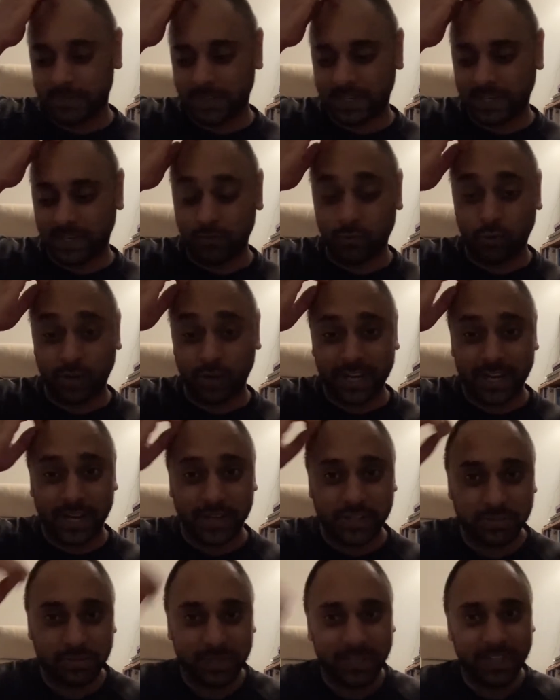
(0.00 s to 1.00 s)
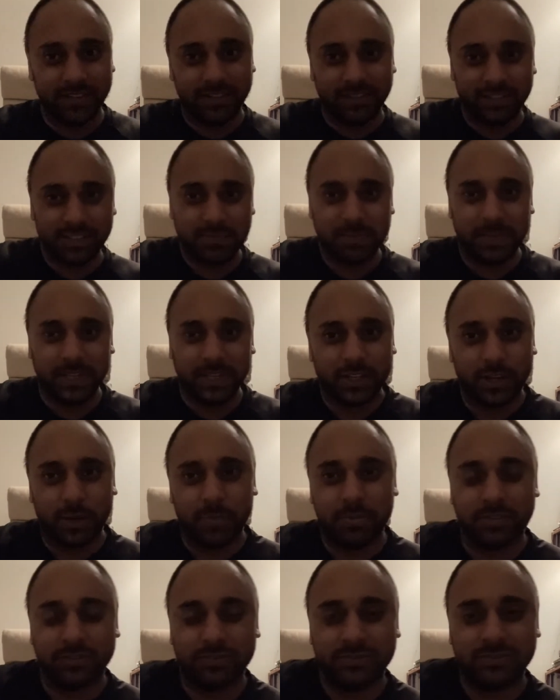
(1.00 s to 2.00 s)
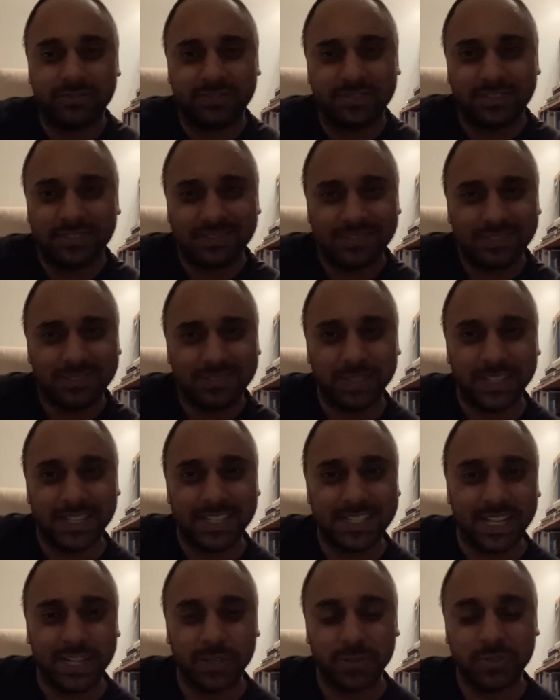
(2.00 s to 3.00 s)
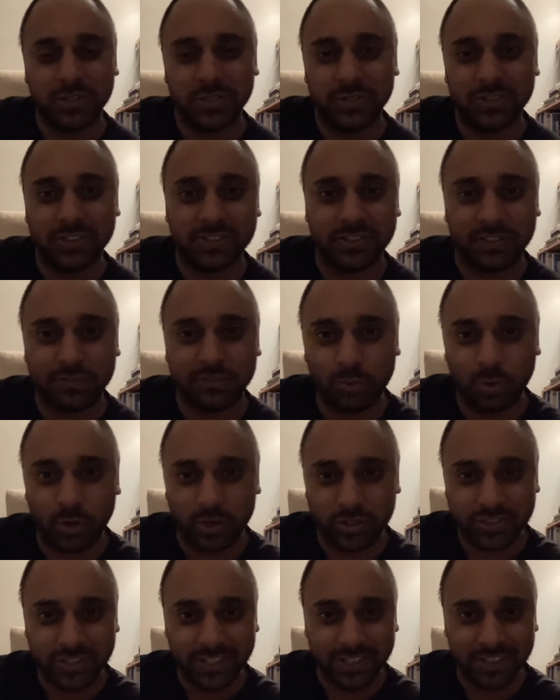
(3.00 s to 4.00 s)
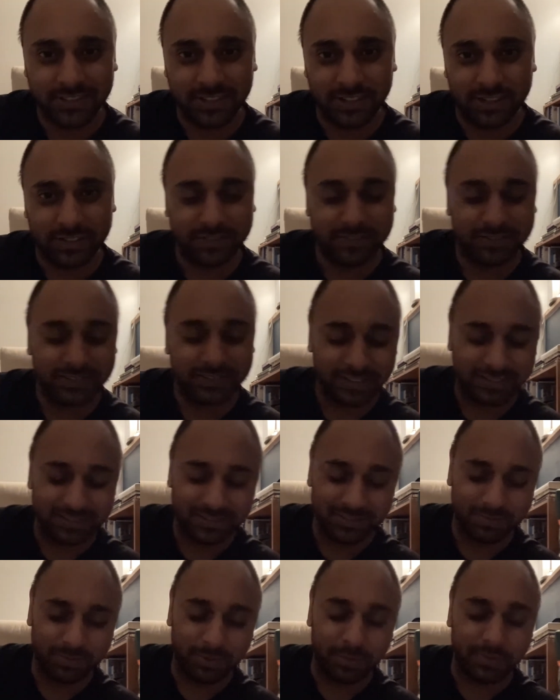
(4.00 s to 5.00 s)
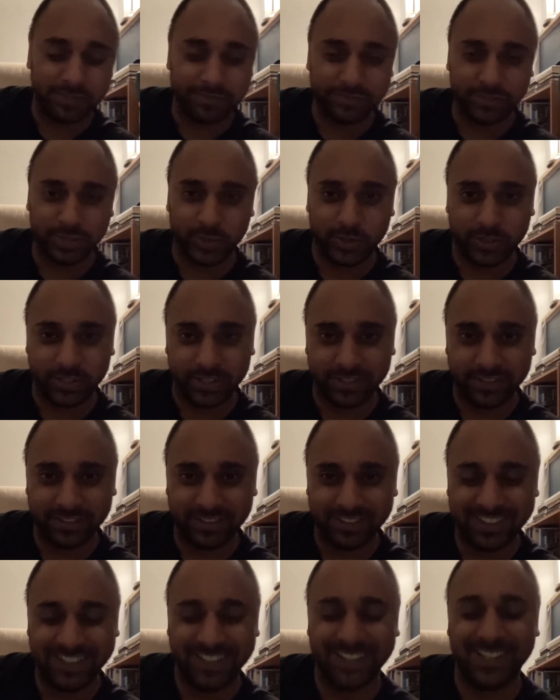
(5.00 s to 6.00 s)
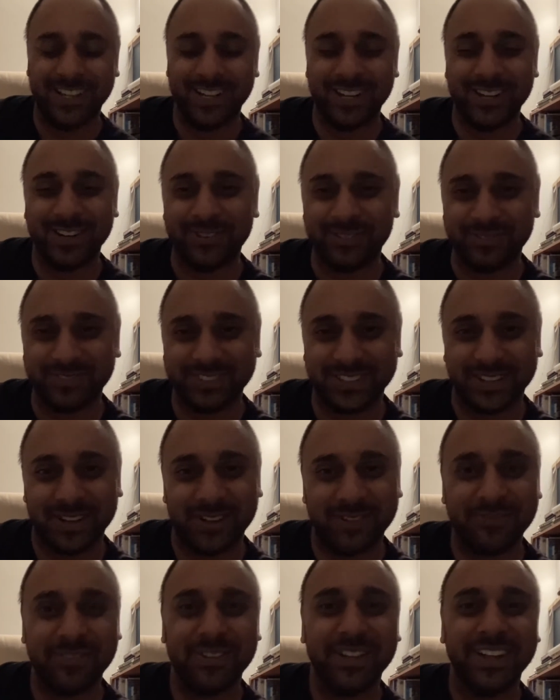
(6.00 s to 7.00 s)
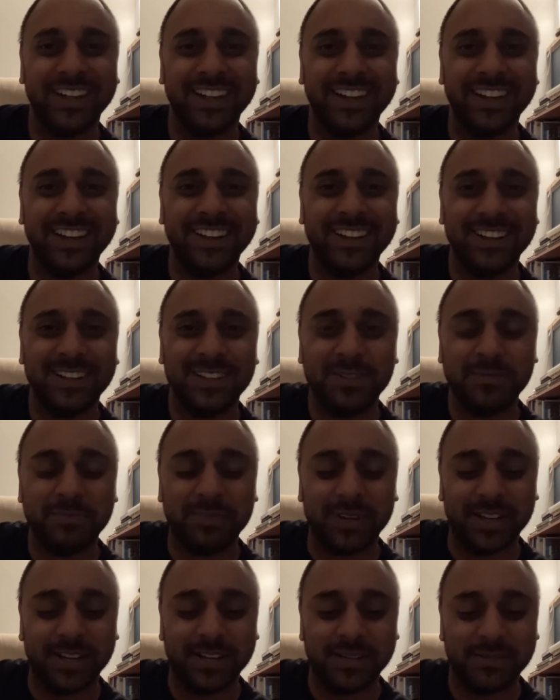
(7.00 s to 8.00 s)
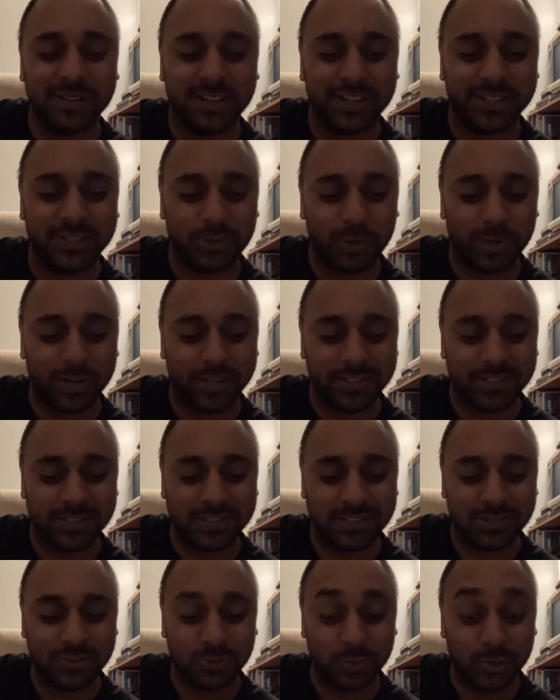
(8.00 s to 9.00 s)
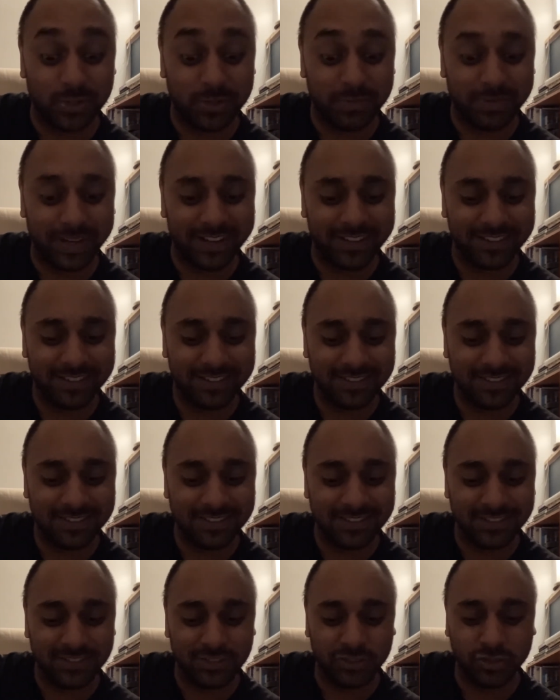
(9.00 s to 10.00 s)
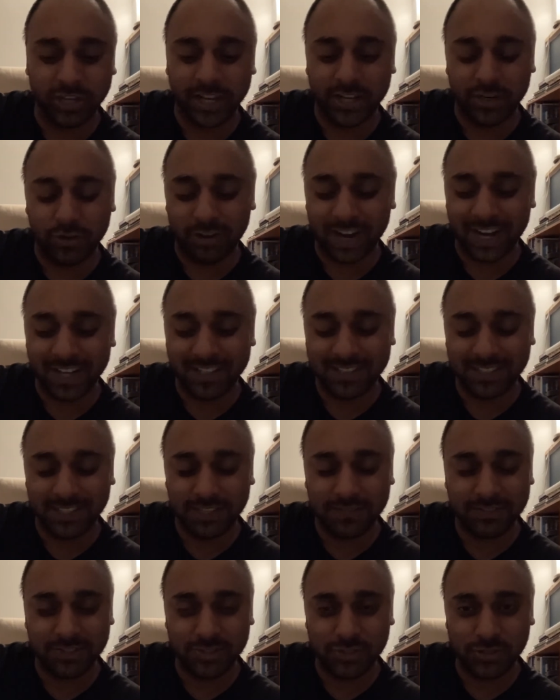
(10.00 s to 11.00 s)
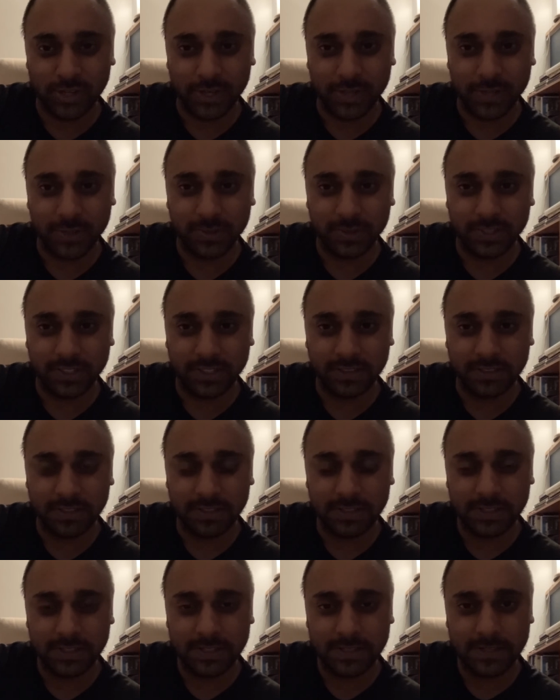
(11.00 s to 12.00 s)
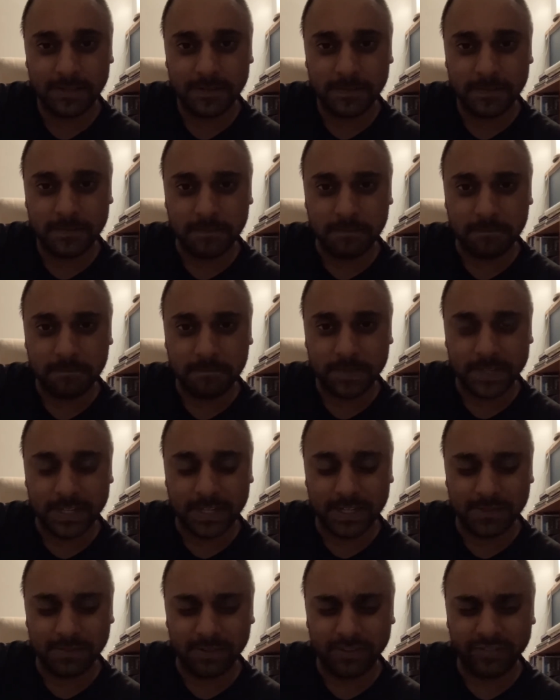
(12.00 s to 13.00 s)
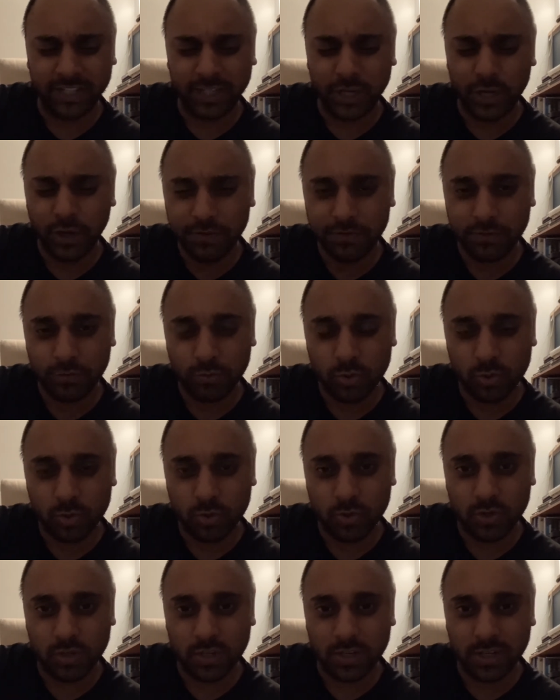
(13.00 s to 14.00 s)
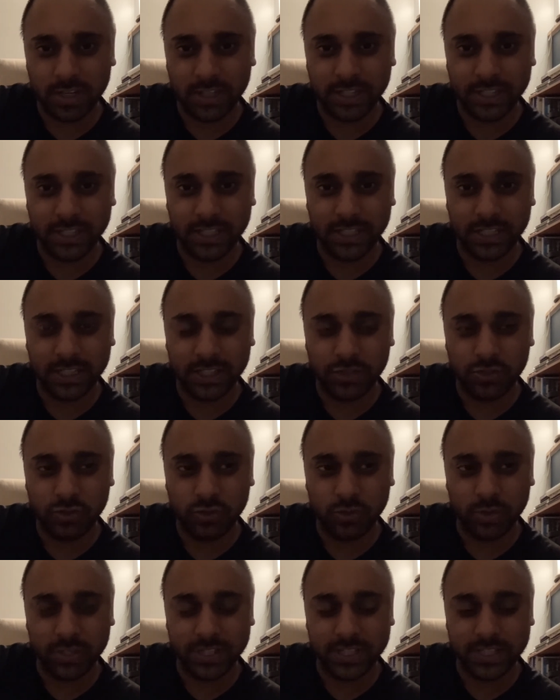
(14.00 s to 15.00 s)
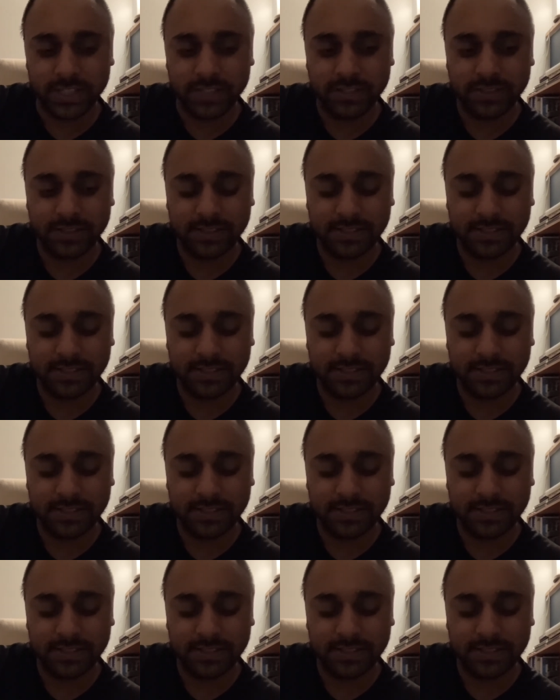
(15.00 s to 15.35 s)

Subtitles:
right now it's been a day or two since I've watched it, so I've probably forgotten a lot of stuff, but I just wanted to talk about the generality of the show, and I think overall I enjoyed it.